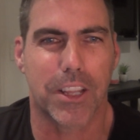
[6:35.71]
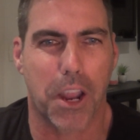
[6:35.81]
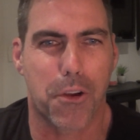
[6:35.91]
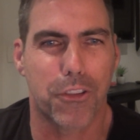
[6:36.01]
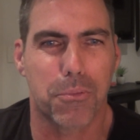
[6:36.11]
like
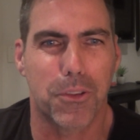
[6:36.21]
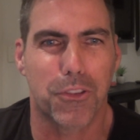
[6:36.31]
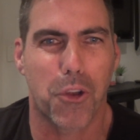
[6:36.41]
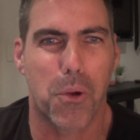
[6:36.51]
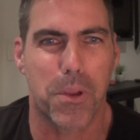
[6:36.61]
a Christmas
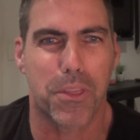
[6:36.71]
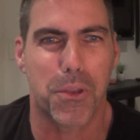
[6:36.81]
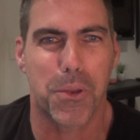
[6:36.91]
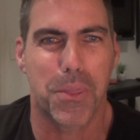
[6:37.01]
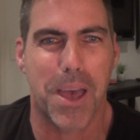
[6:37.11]
song with
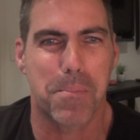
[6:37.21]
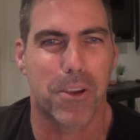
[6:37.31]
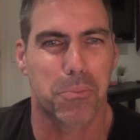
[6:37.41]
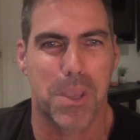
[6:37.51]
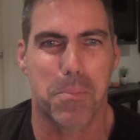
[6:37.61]
you. That
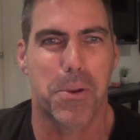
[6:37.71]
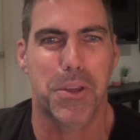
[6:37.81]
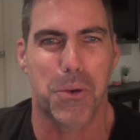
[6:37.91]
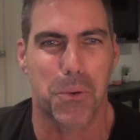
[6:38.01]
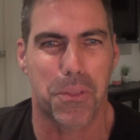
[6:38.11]
must be a
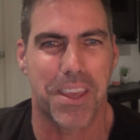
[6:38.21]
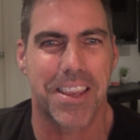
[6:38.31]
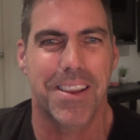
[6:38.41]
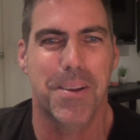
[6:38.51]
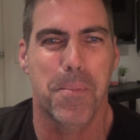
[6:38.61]
pretty cool yeah, thing.
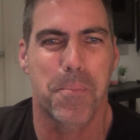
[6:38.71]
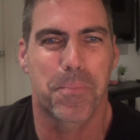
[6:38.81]
Yes.